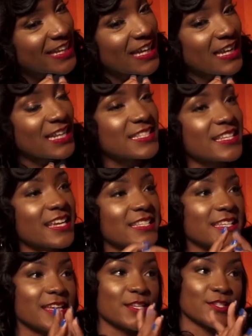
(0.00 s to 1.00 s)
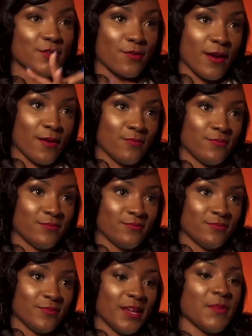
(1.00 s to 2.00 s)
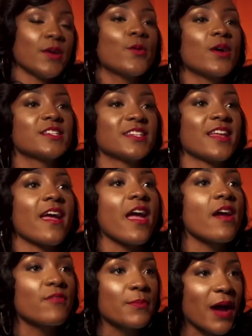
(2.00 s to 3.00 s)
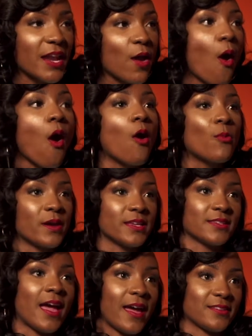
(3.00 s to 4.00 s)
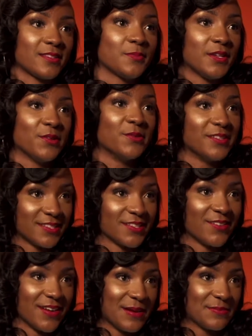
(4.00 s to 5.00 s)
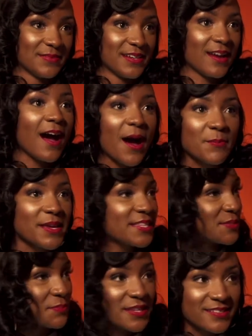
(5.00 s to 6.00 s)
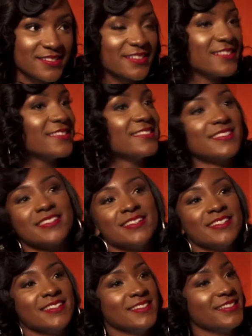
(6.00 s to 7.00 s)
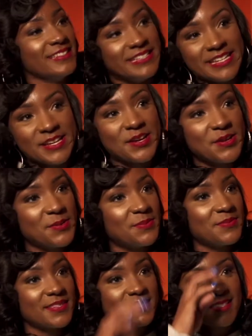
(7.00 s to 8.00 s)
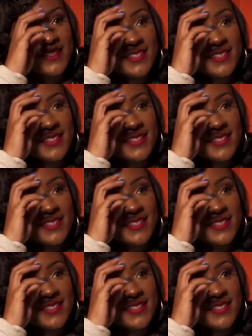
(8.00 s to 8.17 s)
Let's take it to Instagram. Give me a question that everybody always asks me on Instagram. Comments, mentions, DMs.